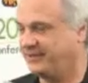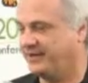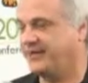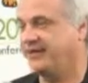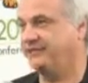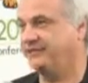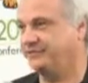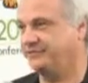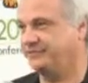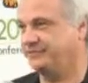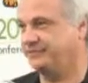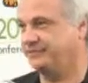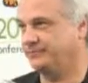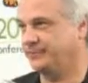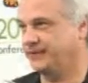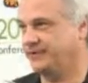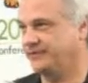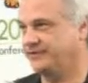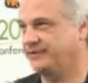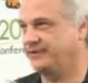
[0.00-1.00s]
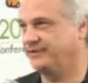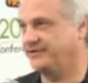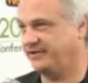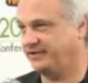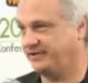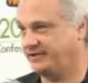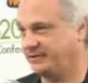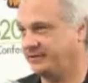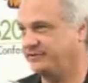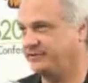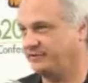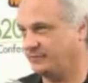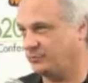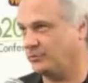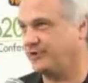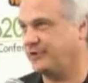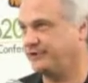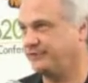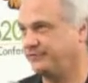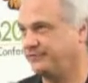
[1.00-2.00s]
and into the Canadian Arctic
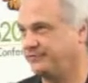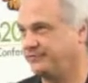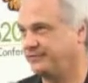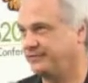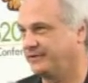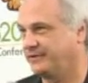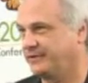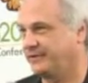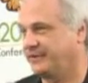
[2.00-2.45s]
waters.